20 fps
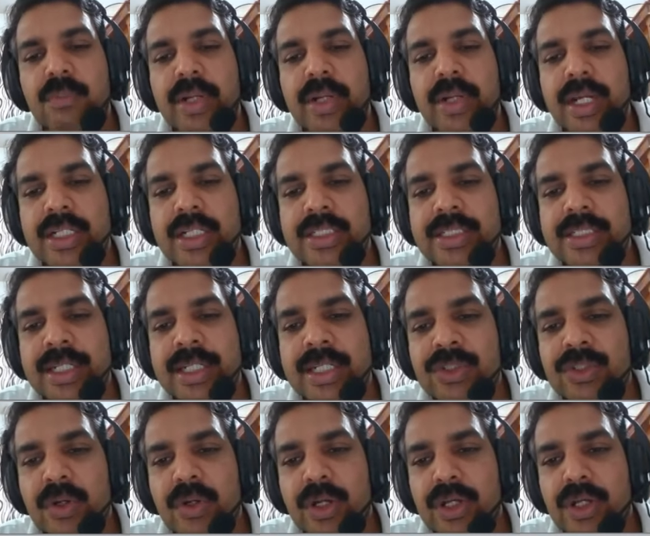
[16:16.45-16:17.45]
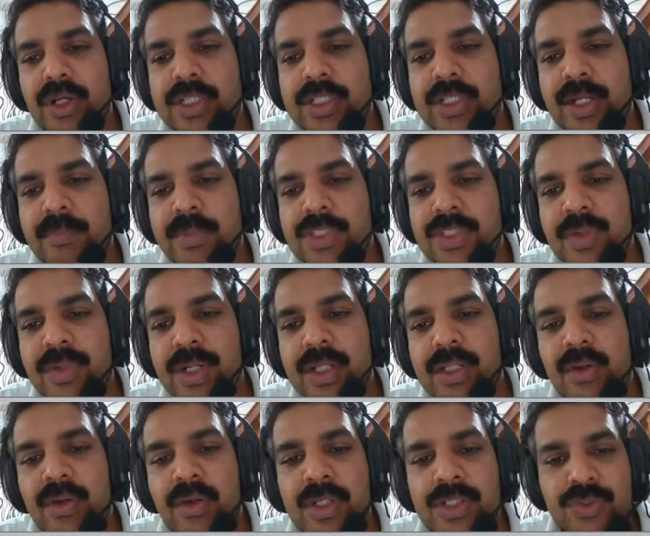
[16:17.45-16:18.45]
minus J square into J plus
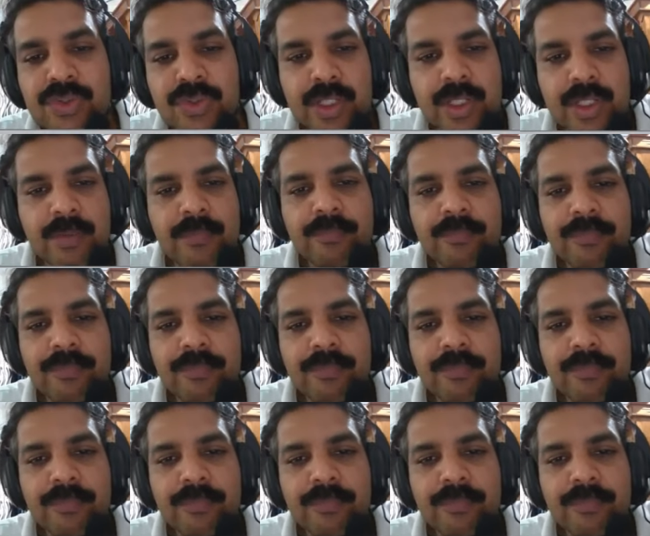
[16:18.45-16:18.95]
1 the whole square.